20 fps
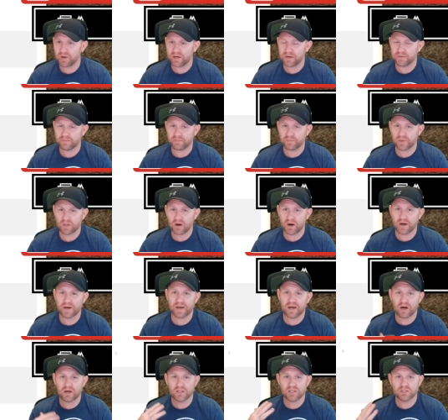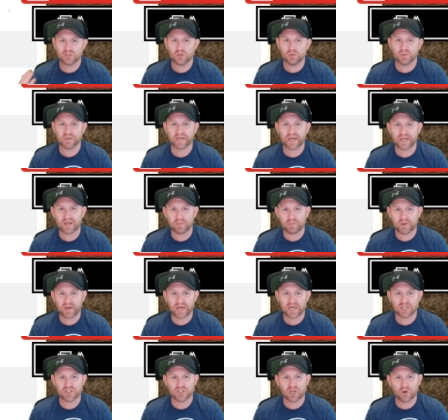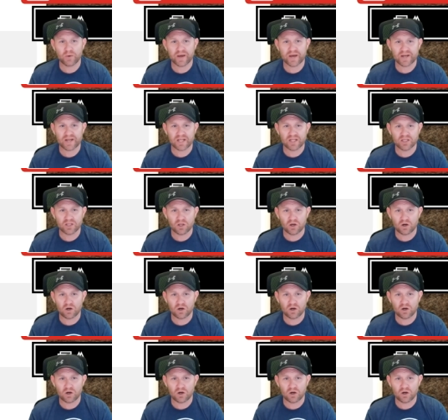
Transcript: button. All right, now on this duplicated page, go ahead and